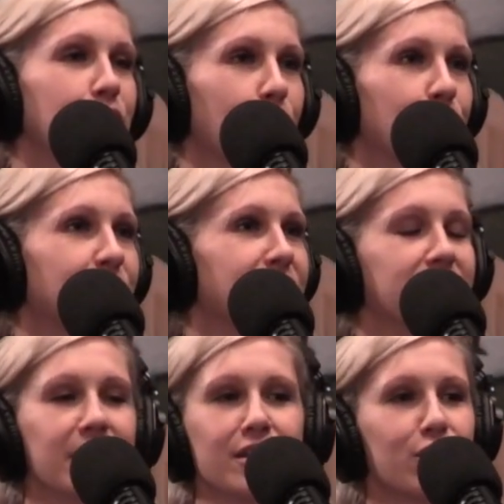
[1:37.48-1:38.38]
known in
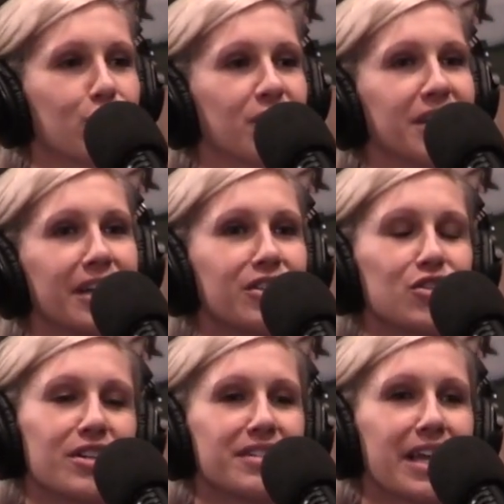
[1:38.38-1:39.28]
the industry as
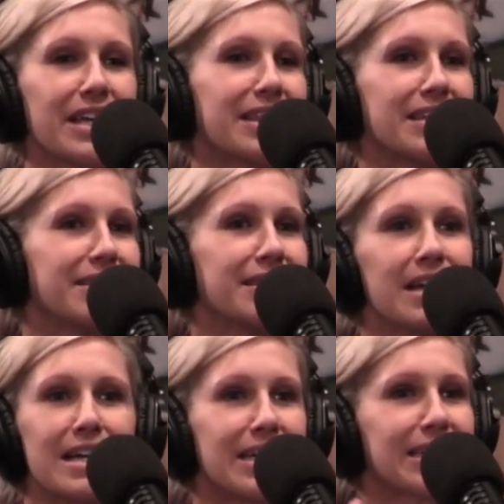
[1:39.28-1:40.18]
just like this
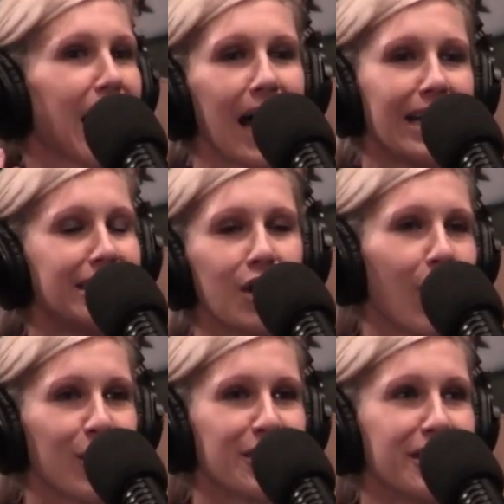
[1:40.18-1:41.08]

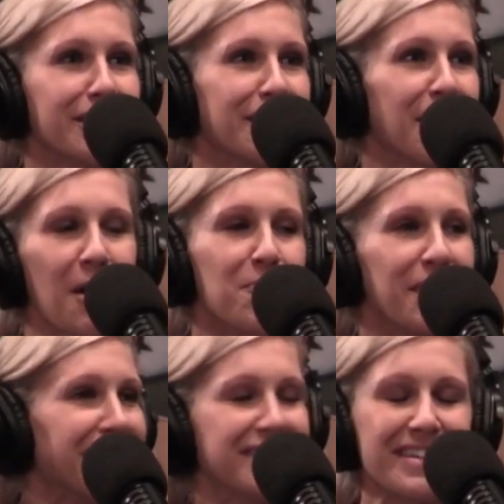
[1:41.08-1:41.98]
kind-hearted,
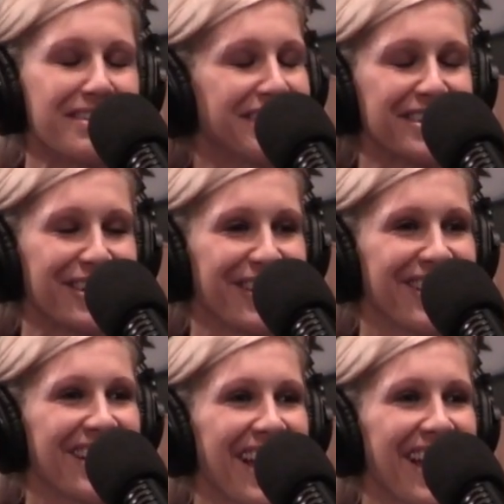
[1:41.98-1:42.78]
amazing leader,